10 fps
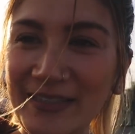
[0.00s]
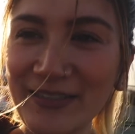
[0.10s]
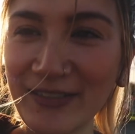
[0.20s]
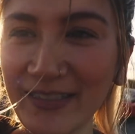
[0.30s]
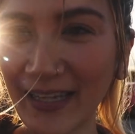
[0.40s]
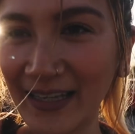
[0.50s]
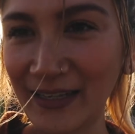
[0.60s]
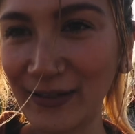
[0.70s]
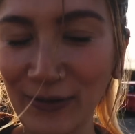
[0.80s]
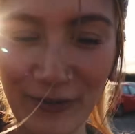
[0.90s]
He's just
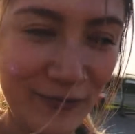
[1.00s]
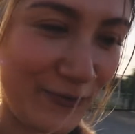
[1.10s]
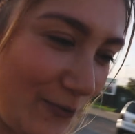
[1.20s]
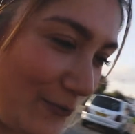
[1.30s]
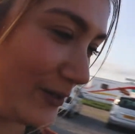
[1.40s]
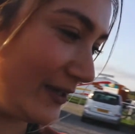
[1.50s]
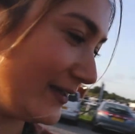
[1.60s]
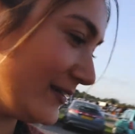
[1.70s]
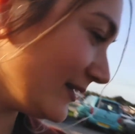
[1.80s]
taking Lola for a wee.